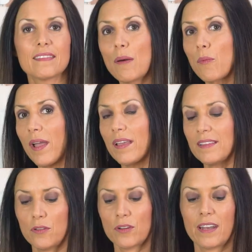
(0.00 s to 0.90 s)
that way
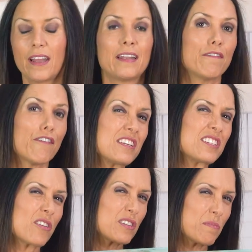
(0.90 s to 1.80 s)
they don't get any
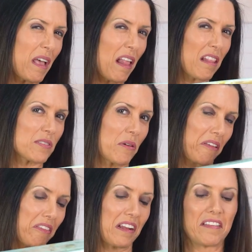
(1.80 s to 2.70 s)
freezer smells or
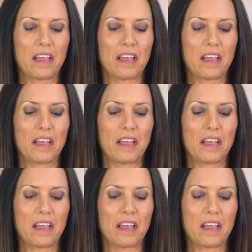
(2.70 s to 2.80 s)
anything like